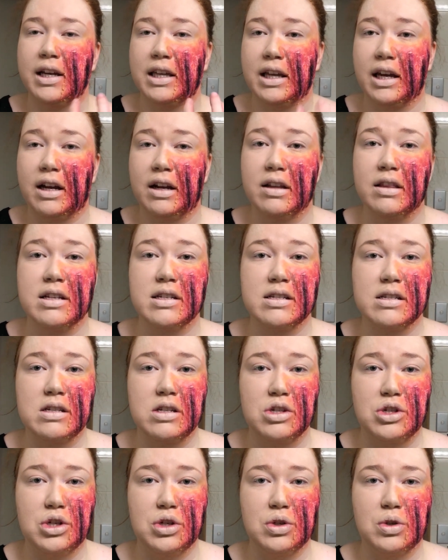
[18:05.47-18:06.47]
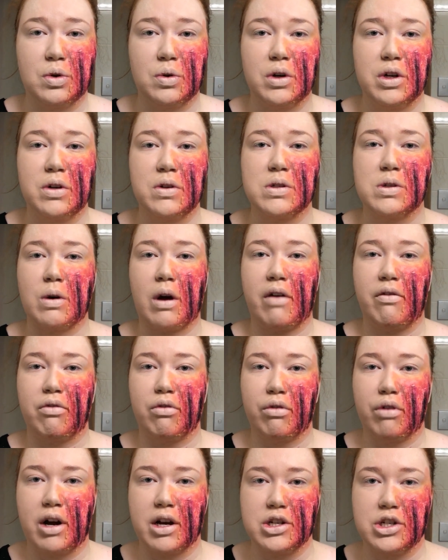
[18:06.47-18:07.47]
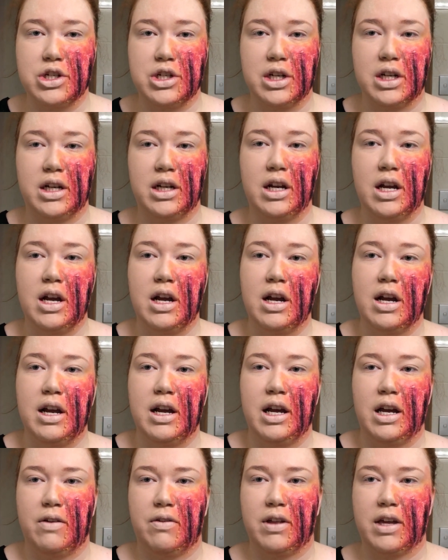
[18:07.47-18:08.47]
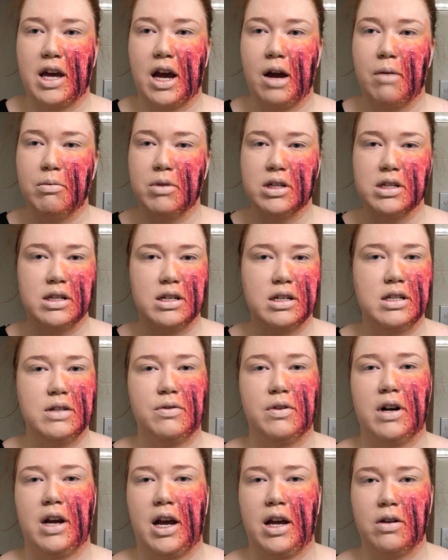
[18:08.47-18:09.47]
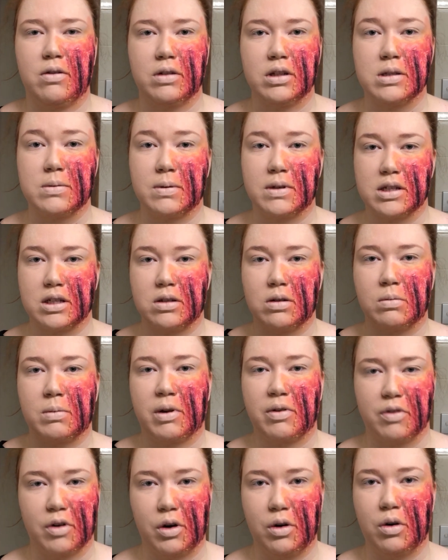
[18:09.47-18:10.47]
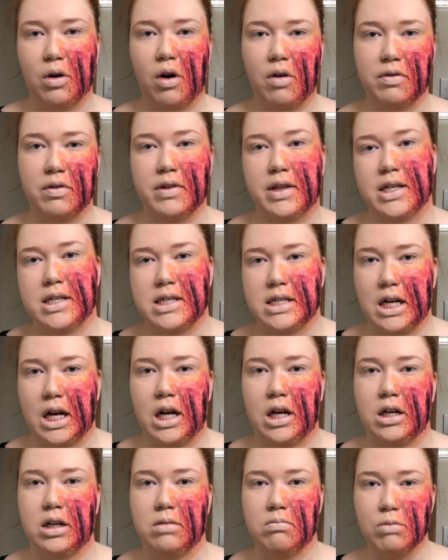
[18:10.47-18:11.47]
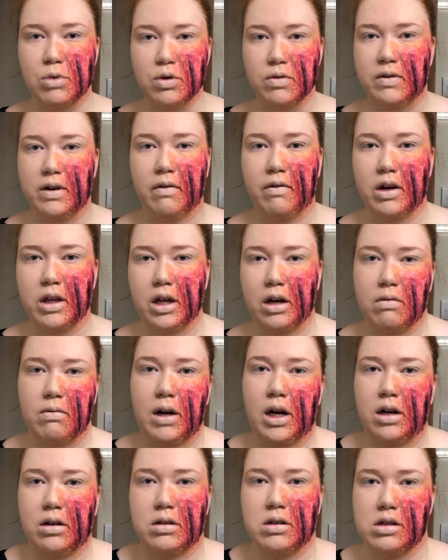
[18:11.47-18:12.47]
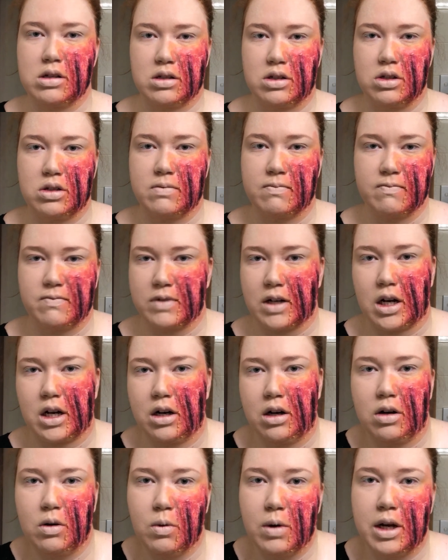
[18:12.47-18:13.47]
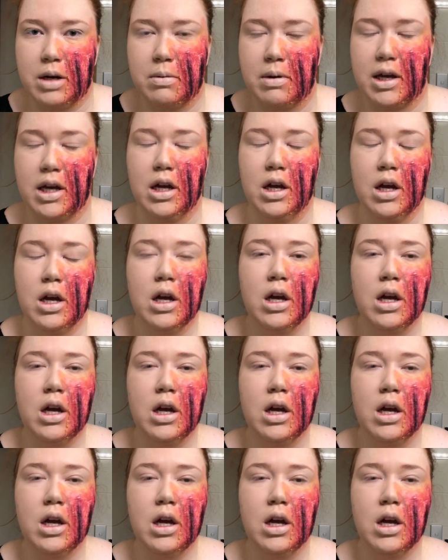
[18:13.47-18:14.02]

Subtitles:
Again, this is a tutorial, so I've rushed it. If the camera's at a different angle, it's because I took my phone off of the stand and moved everything around because it just fucking annoyed me.